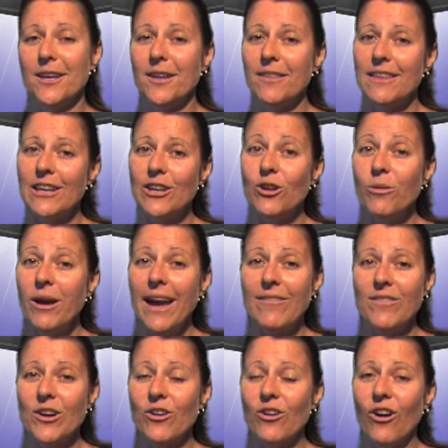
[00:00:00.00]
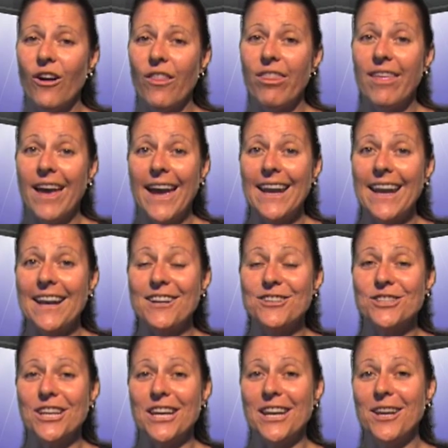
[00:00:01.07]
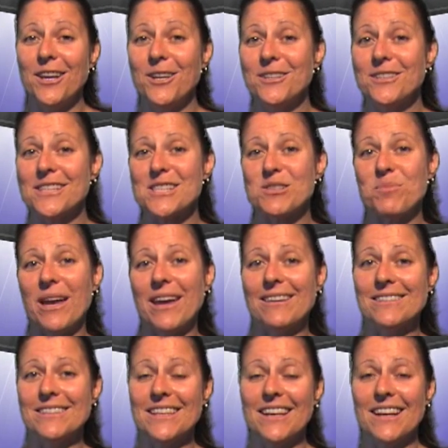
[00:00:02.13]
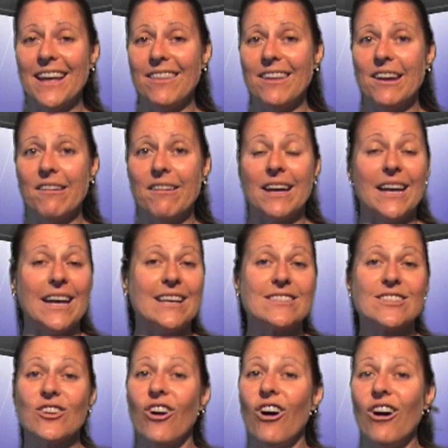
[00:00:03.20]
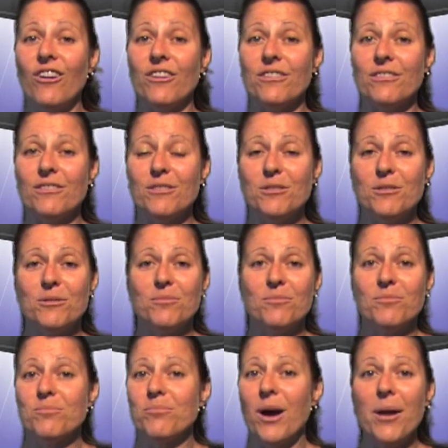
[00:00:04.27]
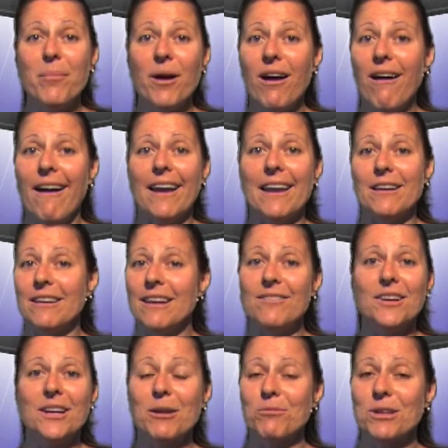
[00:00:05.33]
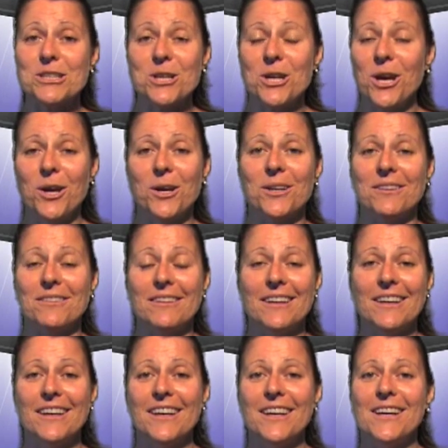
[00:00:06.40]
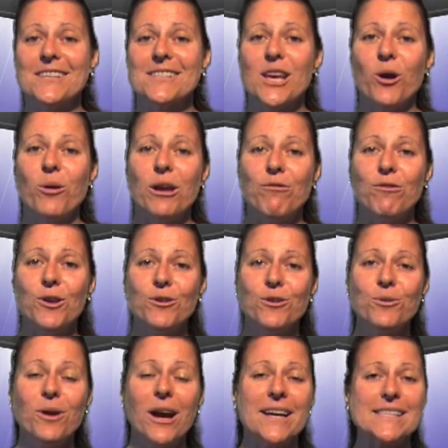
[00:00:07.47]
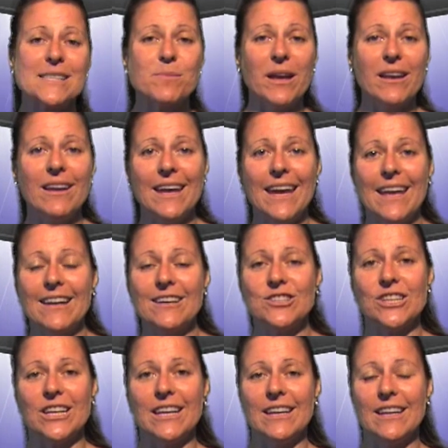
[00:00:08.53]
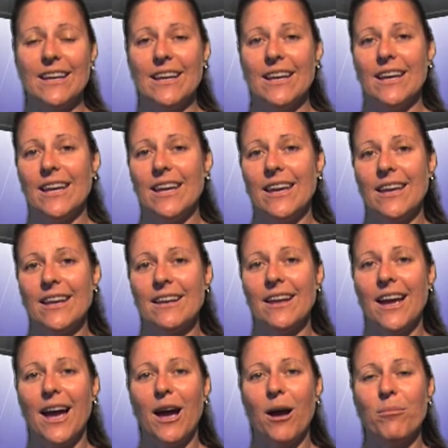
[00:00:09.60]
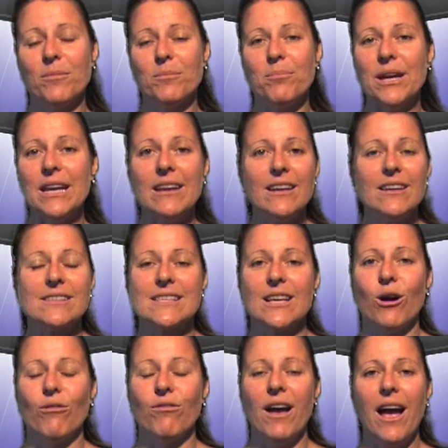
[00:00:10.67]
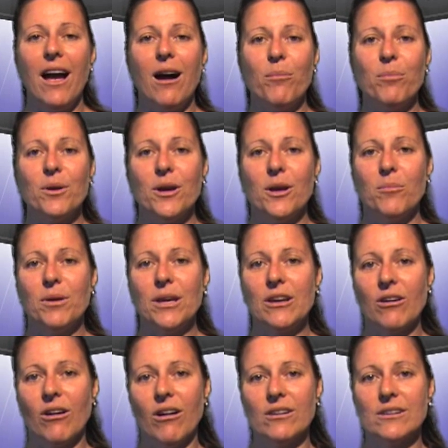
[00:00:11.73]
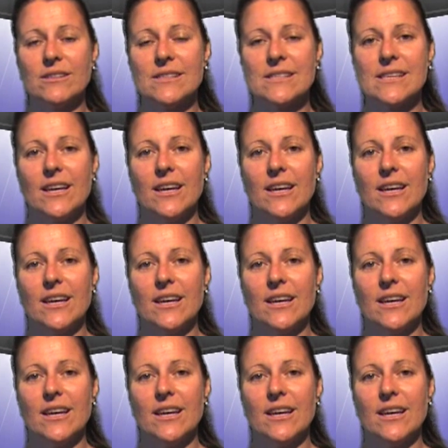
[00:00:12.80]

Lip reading: then you haven't got that energy to spend in another area. It's gone. Bye-bye, never to return. So if you are spending energy in beating yourself up because